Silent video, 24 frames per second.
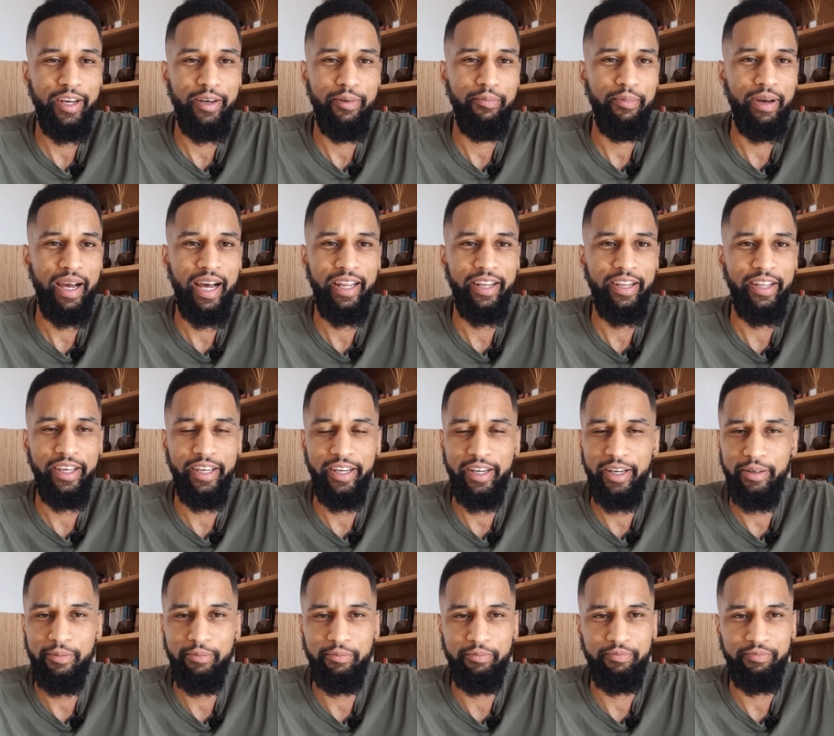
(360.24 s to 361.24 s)
at
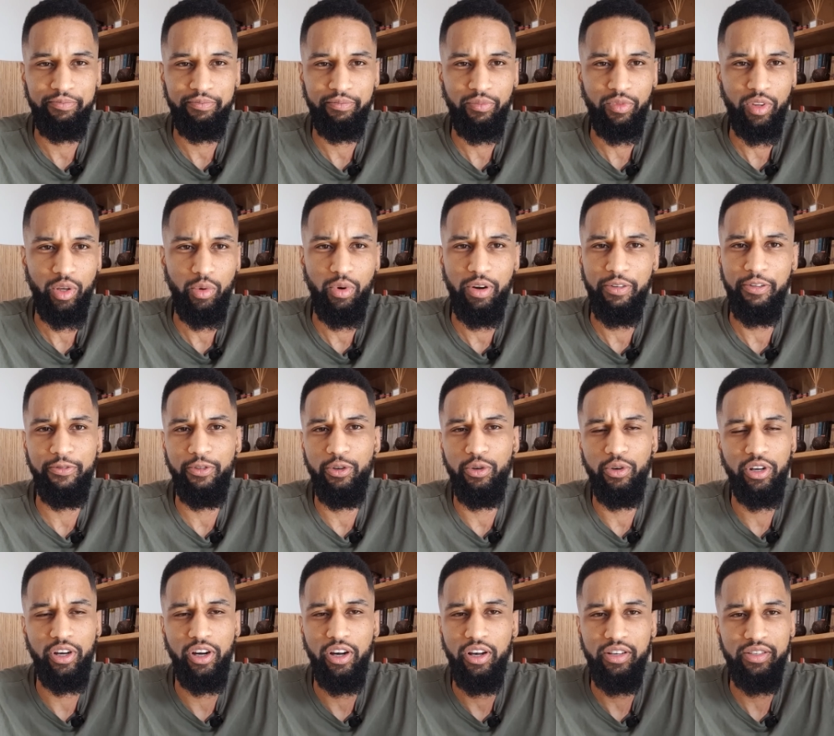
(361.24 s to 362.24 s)
the weather
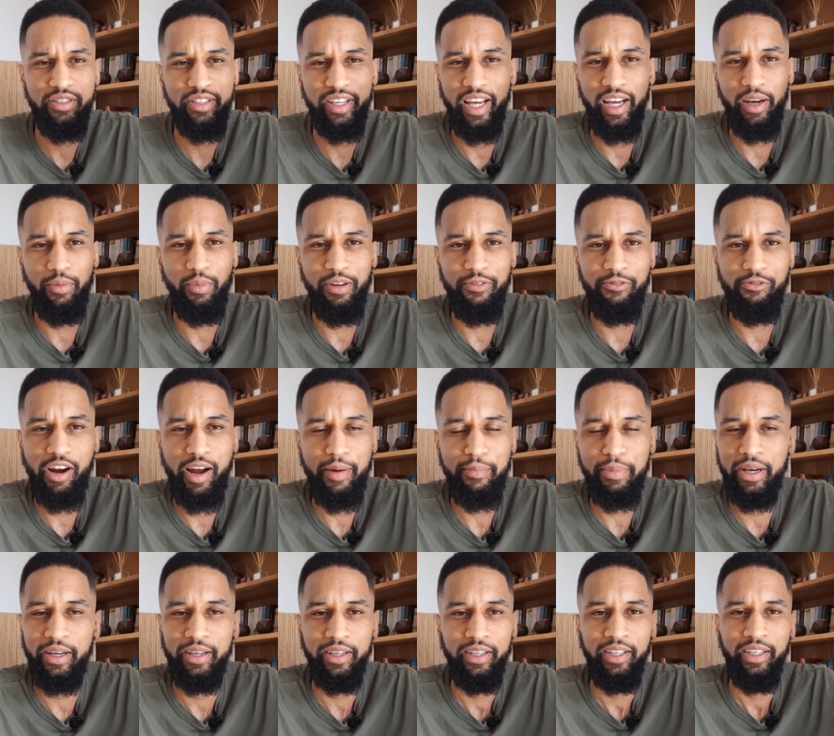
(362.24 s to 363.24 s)
forecast, get a weather
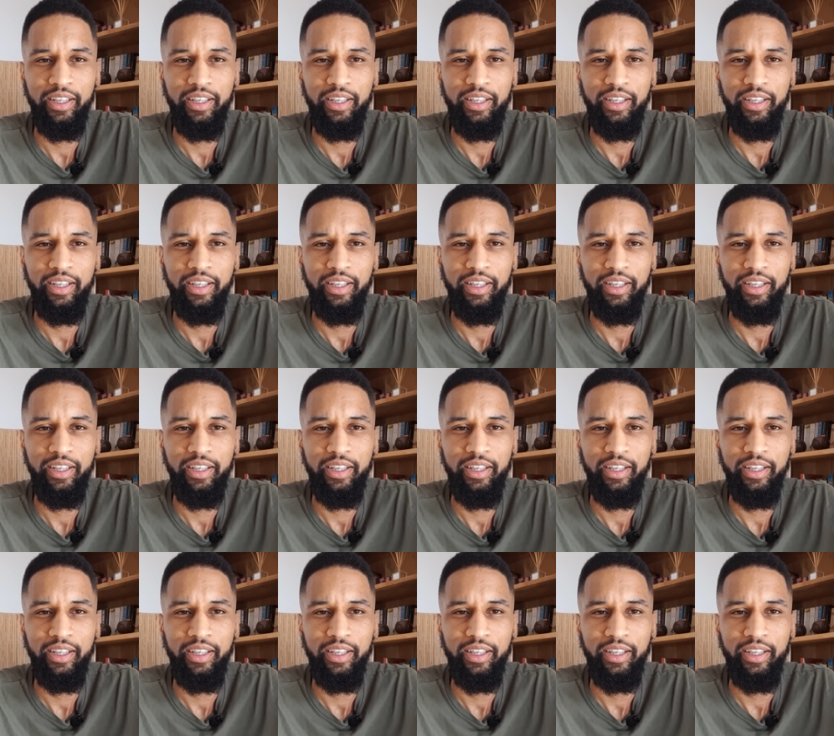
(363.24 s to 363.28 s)
app,